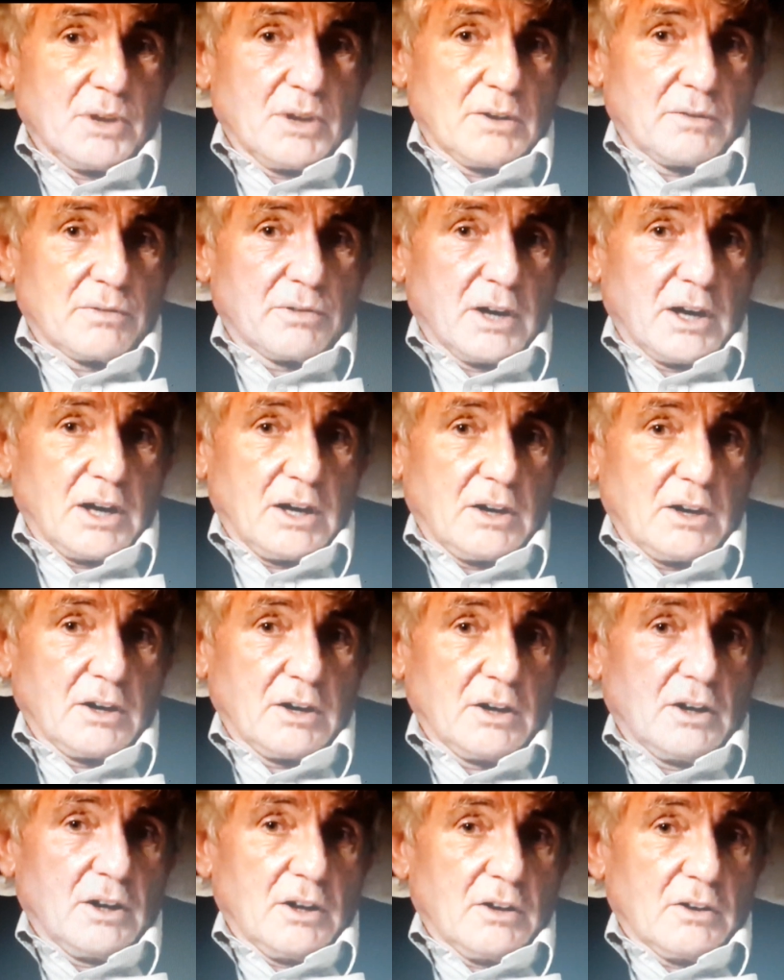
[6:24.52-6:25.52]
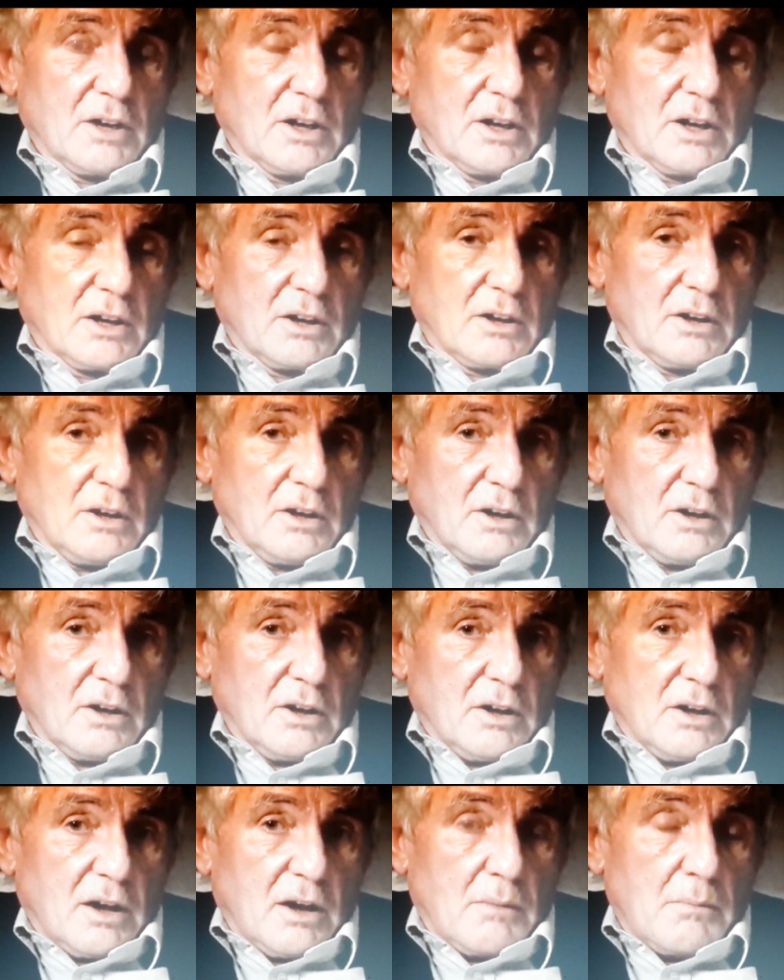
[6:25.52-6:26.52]
to have been afraid that
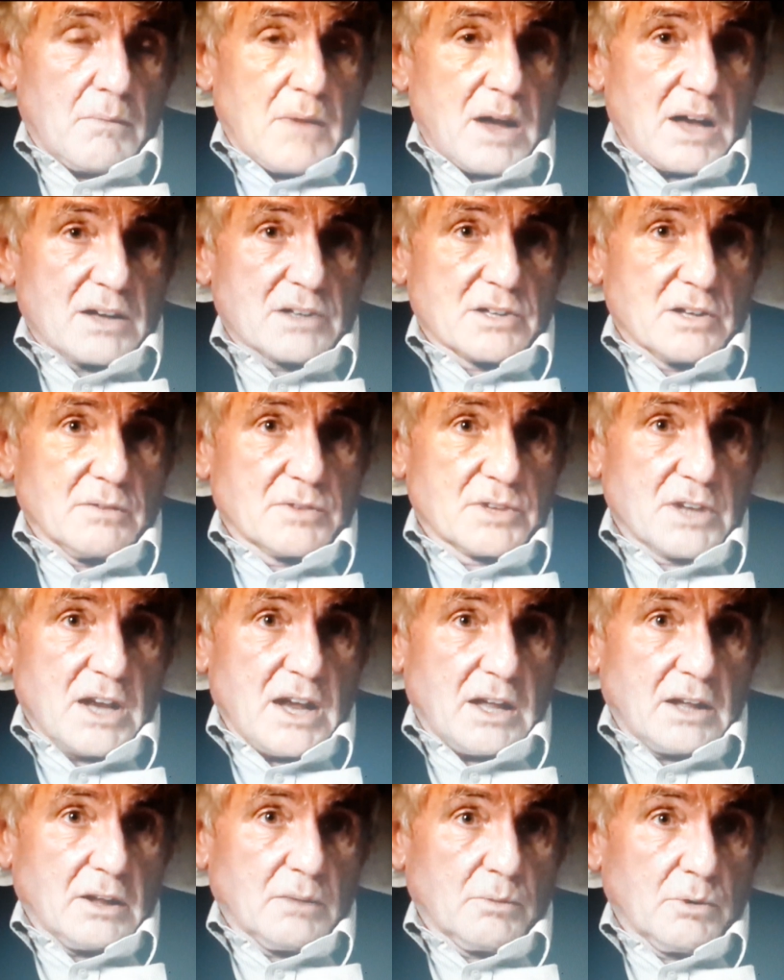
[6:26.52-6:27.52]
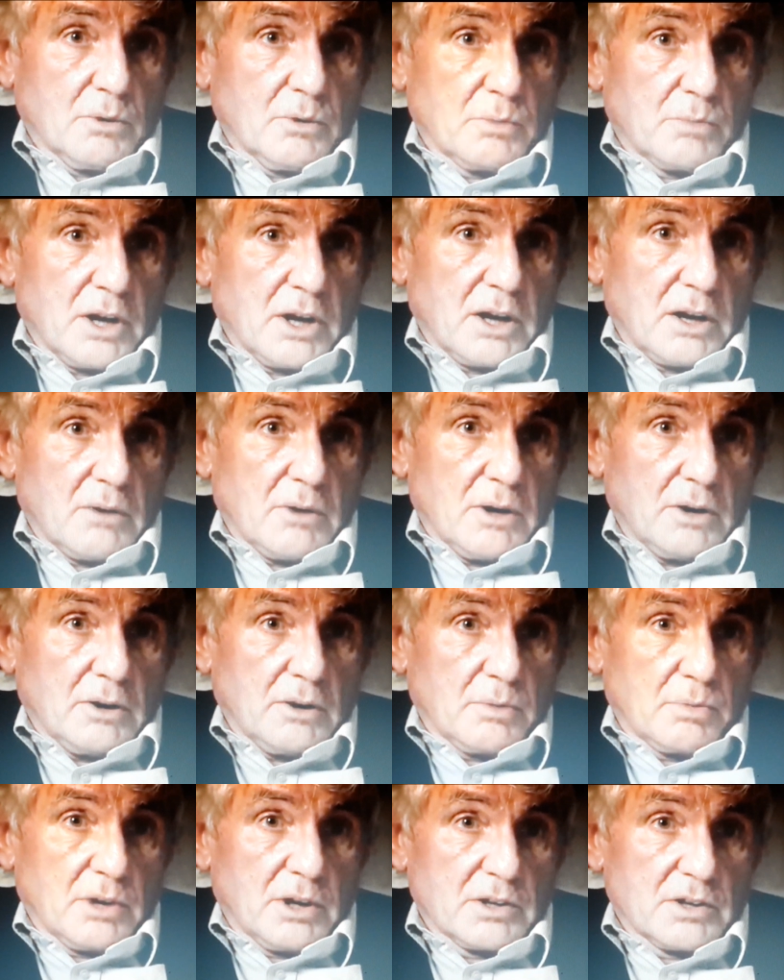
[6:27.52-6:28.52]
a massive scandal would break
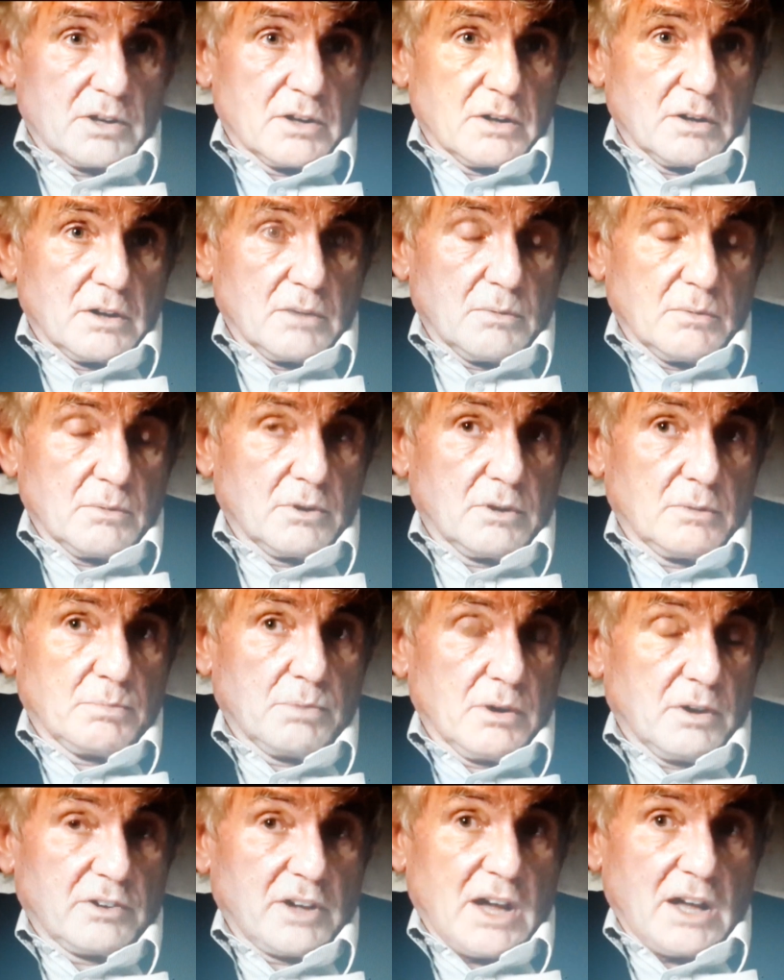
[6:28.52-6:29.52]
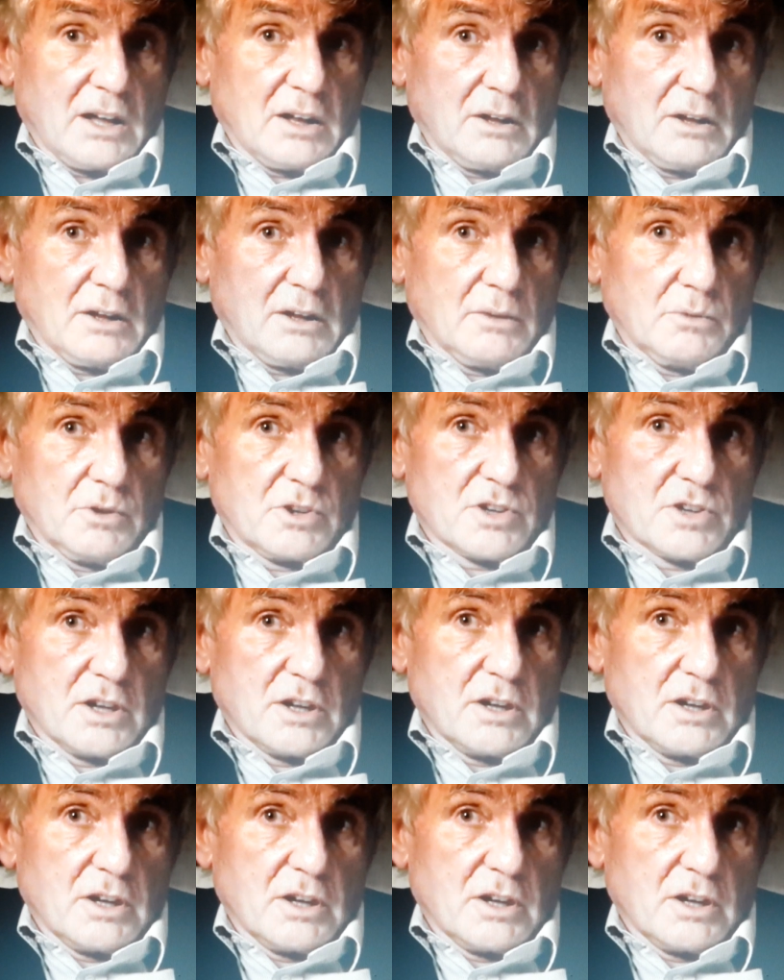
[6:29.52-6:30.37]
around the president. It was a, a scandal that